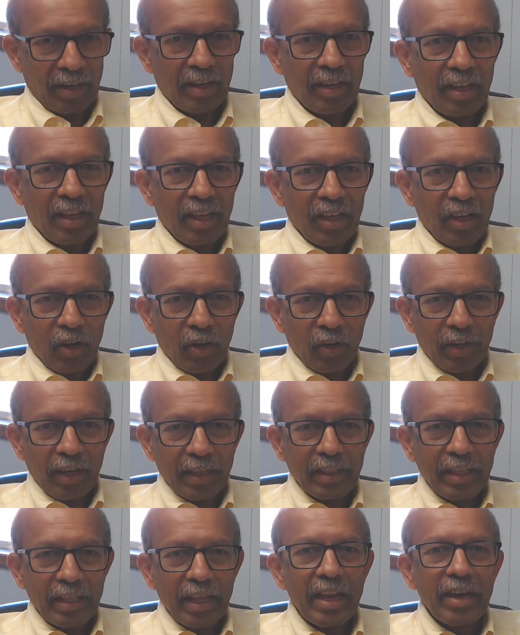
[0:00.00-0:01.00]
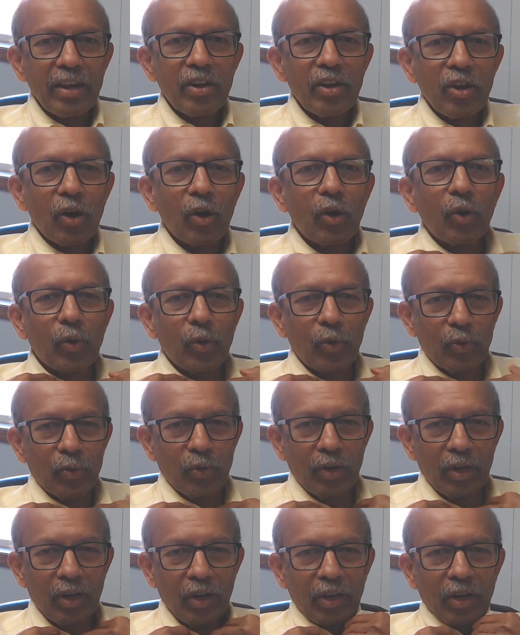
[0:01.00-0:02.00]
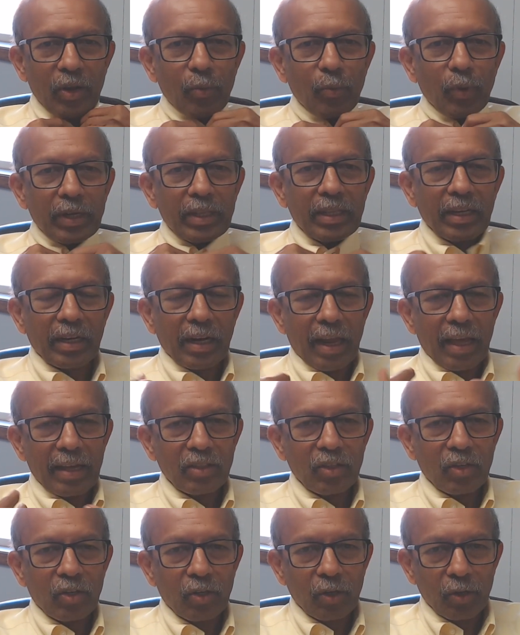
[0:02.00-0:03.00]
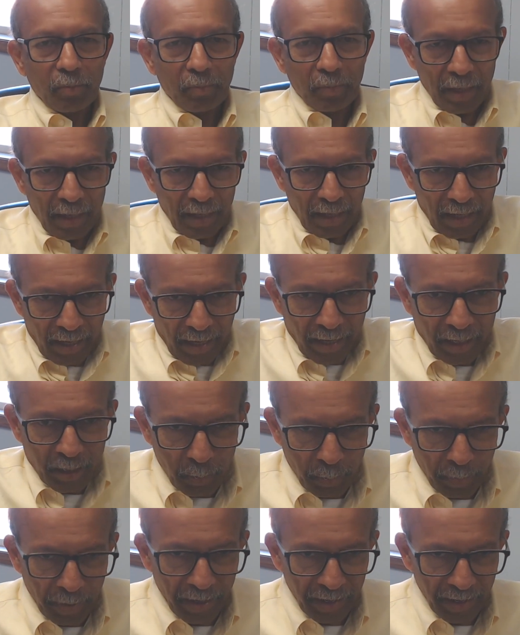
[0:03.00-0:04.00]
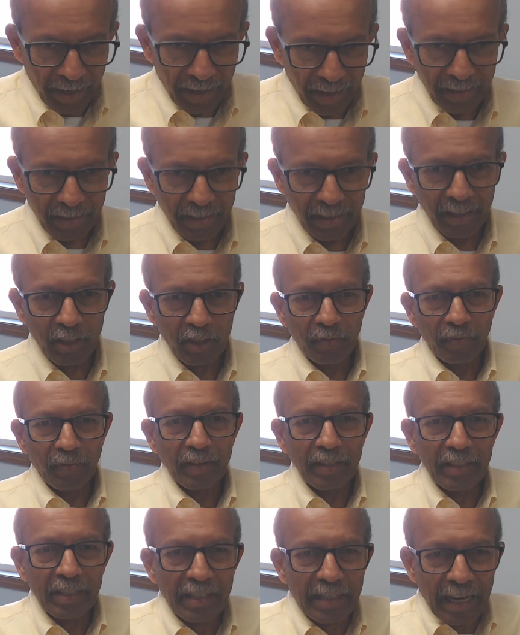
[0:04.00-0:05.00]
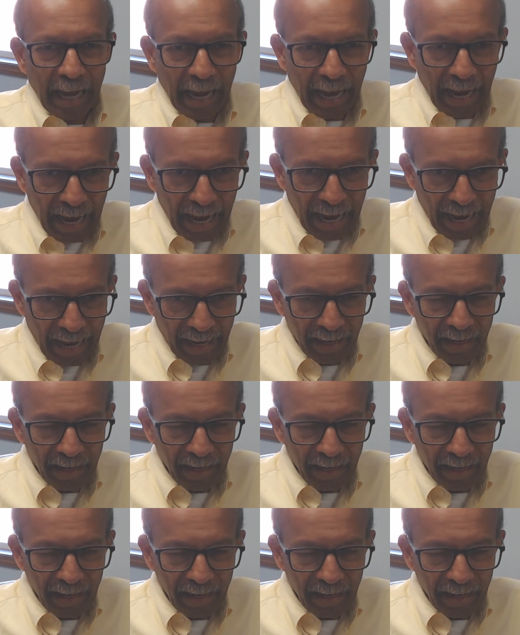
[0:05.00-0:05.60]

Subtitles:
Okay, they know, okay, what the classroom experience is firsthand.